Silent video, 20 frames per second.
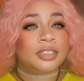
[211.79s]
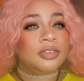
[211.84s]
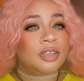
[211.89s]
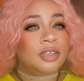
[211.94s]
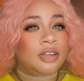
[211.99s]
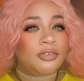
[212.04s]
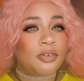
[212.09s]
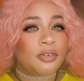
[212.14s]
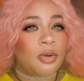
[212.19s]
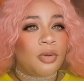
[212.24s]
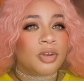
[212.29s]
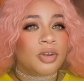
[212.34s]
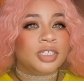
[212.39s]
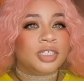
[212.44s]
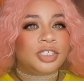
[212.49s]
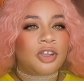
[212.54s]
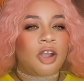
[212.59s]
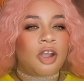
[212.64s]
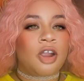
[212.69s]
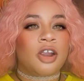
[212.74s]
Then of course
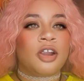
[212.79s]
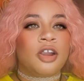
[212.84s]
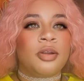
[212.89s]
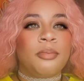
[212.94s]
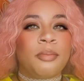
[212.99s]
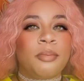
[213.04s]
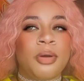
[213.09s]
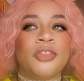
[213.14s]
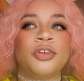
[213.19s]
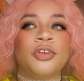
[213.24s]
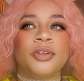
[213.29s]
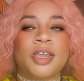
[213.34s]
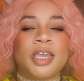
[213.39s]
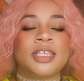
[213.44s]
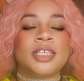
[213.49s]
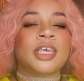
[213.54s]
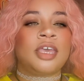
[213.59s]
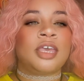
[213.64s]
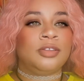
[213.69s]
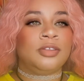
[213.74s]
her mother is
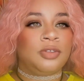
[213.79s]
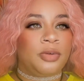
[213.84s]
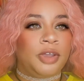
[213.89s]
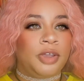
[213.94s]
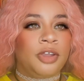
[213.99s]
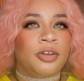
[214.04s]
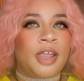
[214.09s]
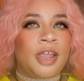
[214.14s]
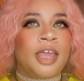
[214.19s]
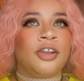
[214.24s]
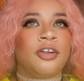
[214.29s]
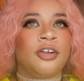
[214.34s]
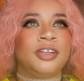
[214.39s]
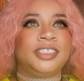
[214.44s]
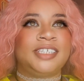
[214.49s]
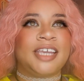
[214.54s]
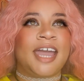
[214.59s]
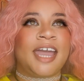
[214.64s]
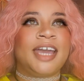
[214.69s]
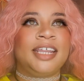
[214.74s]
a lawyer and her
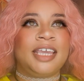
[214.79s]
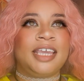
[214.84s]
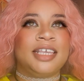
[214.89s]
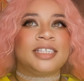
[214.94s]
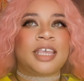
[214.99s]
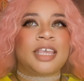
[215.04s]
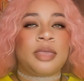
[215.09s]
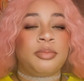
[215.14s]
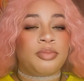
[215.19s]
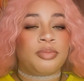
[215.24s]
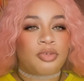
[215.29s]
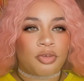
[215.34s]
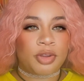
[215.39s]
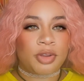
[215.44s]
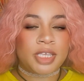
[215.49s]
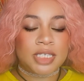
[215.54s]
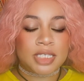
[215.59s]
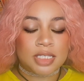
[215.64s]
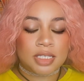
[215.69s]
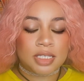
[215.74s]
dad is a
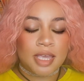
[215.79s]
priest,